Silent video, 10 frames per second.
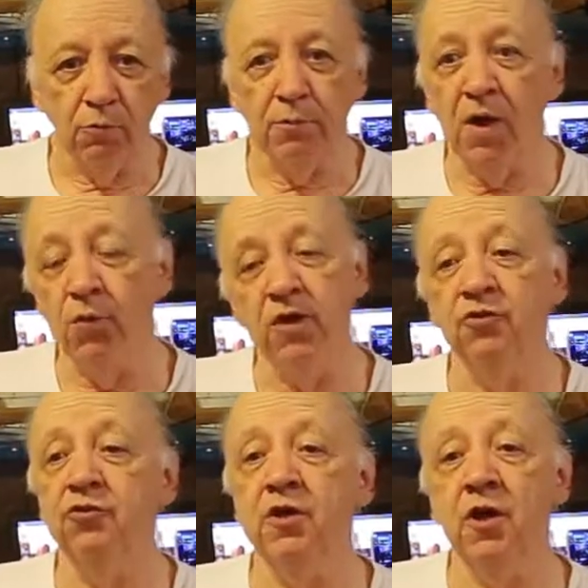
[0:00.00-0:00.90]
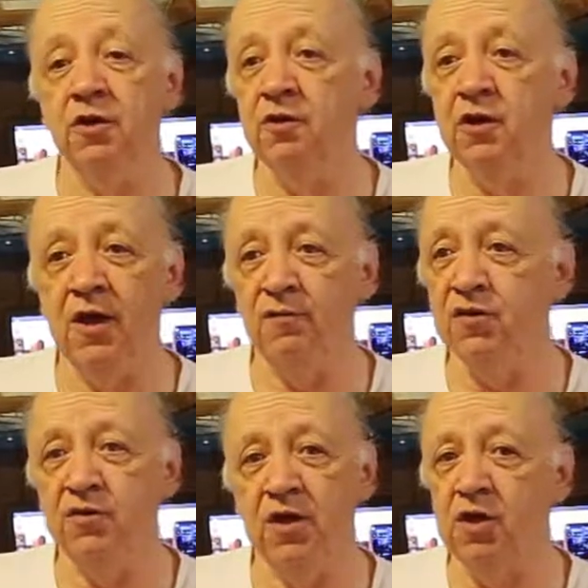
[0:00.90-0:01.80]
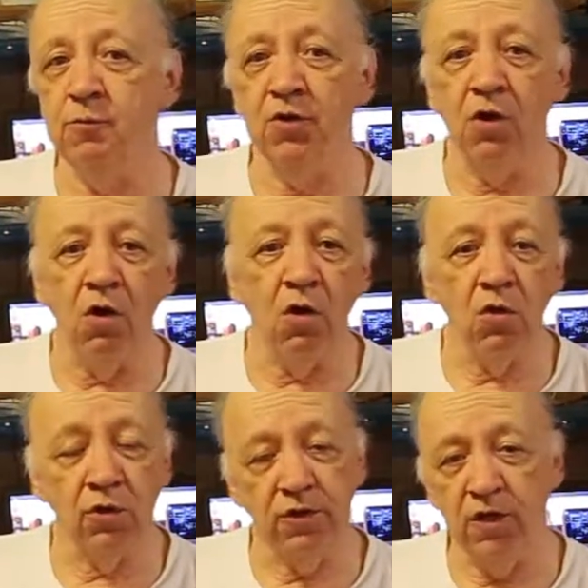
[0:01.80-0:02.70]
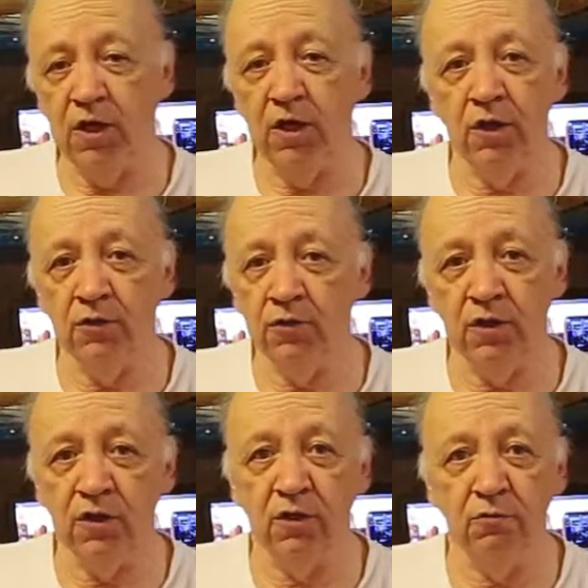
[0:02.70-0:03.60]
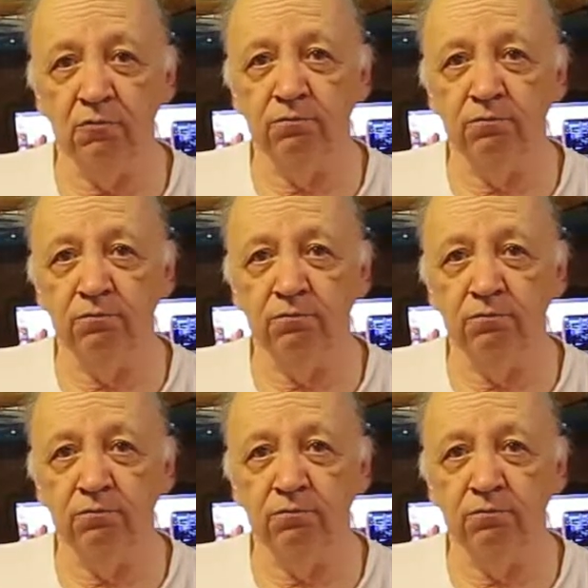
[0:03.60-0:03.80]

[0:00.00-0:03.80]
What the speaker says: By Wednesday, I didn't have to take them at all, and